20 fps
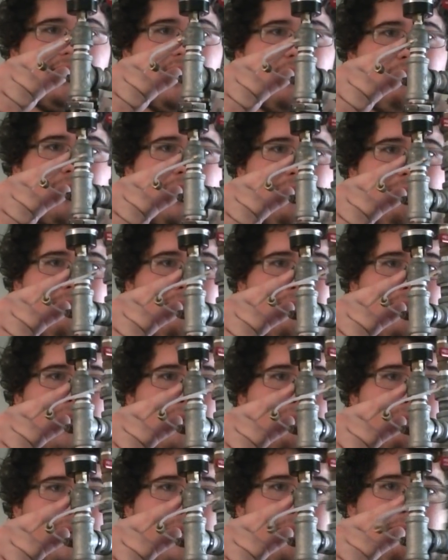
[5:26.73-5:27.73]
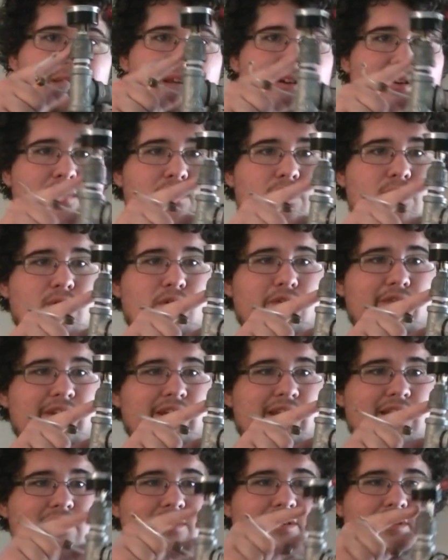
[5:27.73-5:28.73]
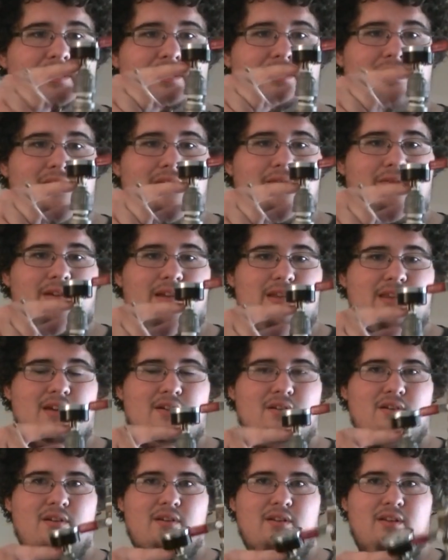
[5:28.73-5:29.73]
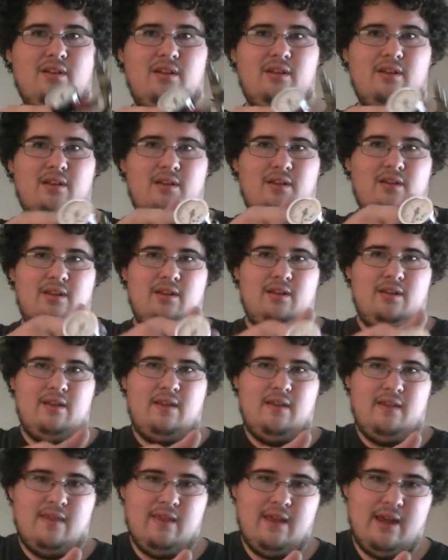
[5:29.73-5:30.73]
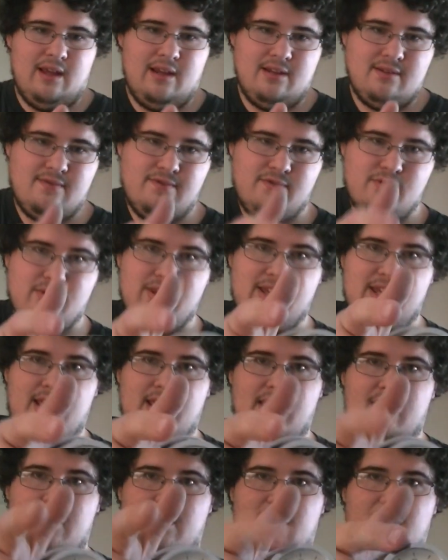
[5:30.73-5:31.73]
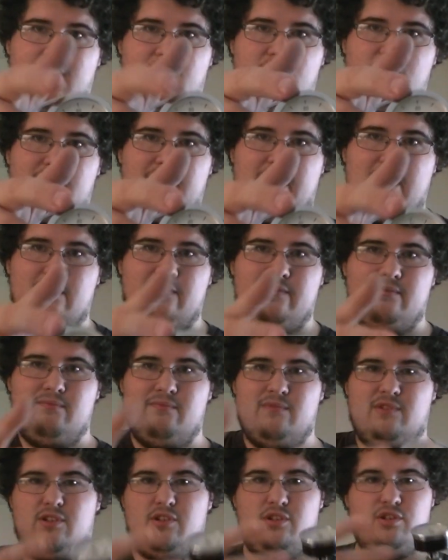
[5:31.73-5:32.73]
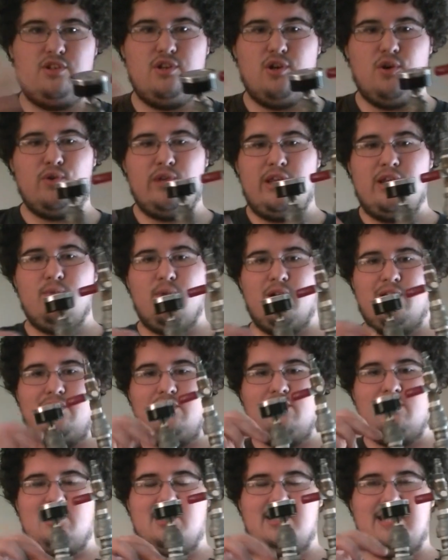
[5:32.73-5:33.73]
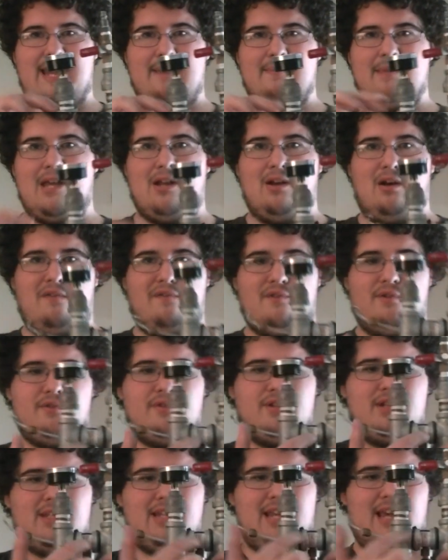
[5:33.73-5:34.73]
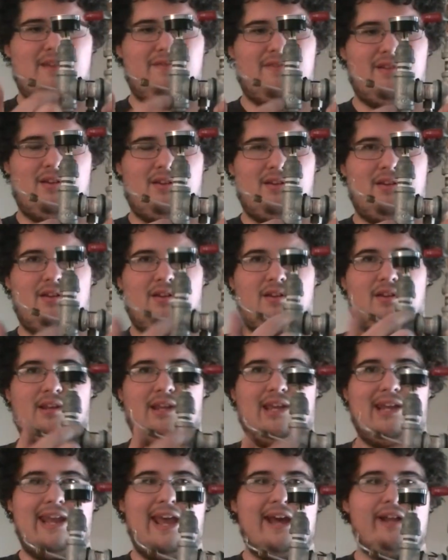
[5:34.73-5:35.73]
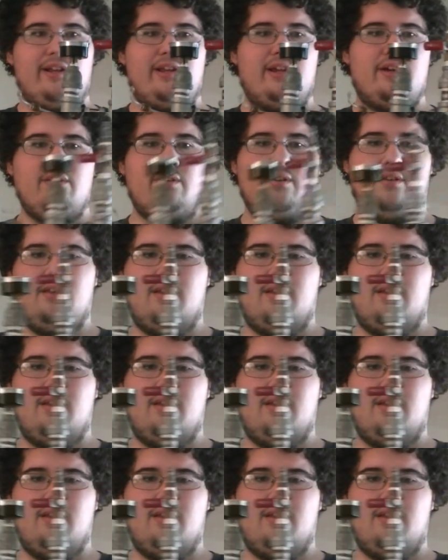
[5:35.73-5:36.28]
That might be 1/4 inch, right there. That is for the air valve. You don't need one. You could just cap that off, or just have an L here.